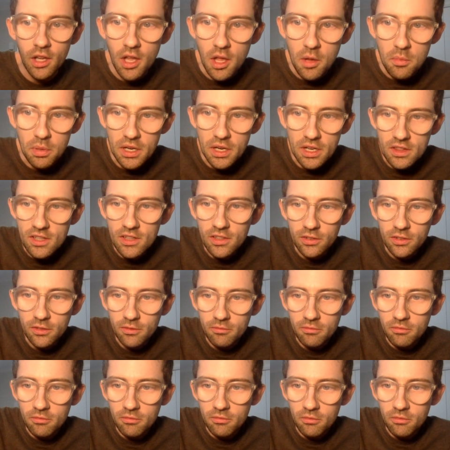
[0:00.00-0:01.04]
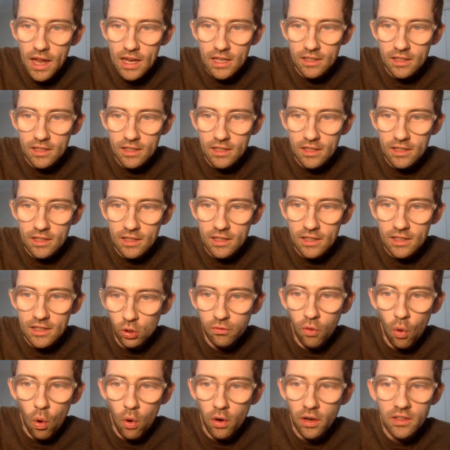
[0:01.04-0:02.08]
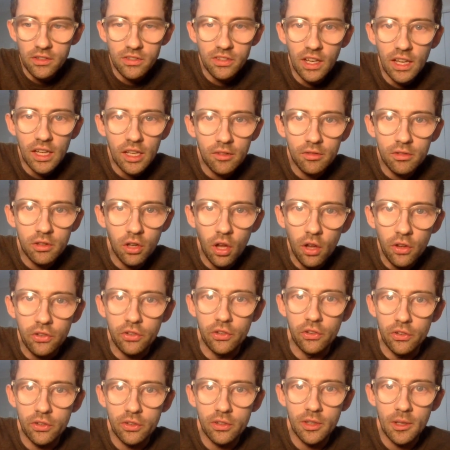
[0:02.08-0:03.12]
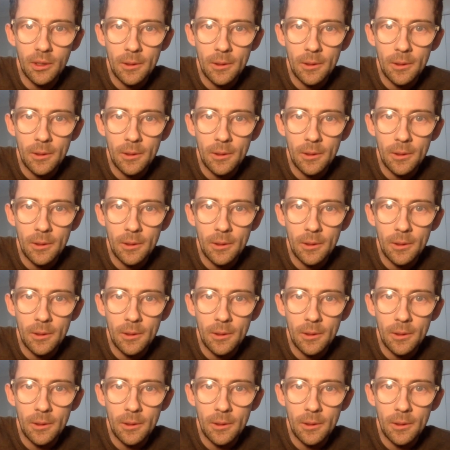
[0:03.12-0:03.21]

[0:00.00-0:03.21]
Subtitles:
But at this rate, I mean, look at this, 4 consecutive losses.